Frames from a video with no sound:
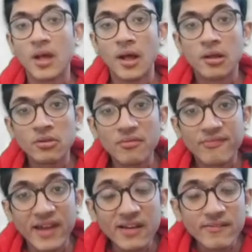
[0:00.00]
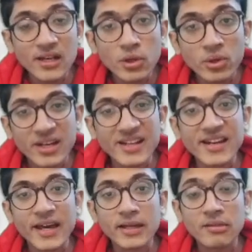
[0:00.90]
So when will you
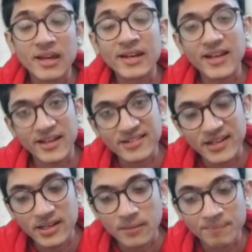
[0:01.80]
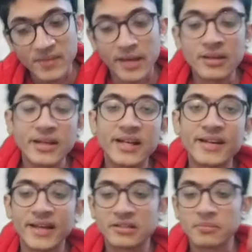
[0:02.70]
recognize an asset as an
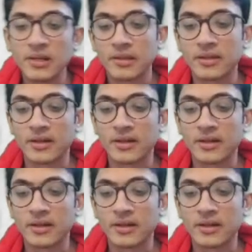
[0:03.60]
intangible asset?